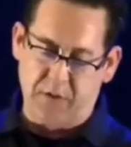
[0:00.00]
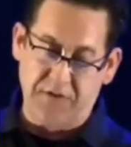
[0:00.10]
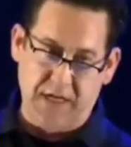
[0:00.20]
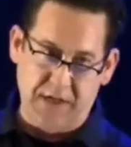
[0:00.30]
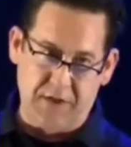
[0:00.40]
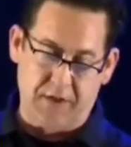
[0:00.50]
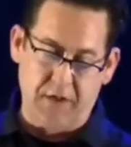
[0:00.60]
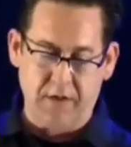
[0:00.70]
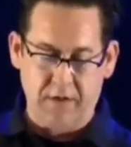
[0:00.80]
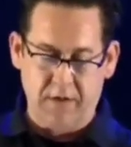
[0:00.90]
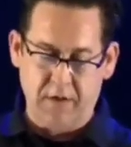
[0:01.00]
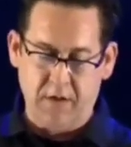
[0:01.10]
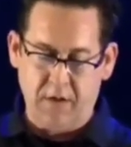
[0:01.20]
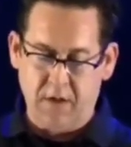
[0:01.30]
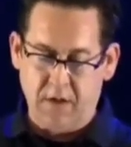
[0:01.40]
Pole Station.
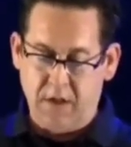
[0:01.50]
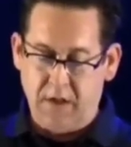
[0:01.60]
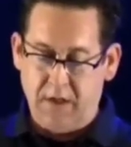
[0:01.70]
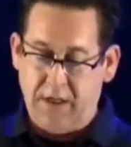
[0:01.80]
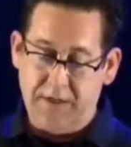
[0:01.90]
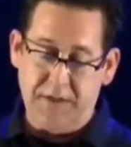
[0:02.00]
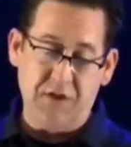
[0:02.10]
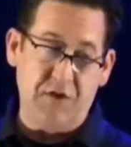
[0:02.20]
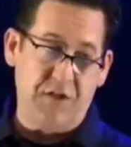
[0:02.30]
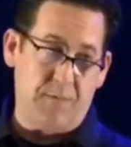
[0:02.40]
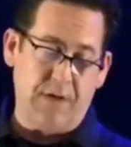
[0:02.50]
In addition to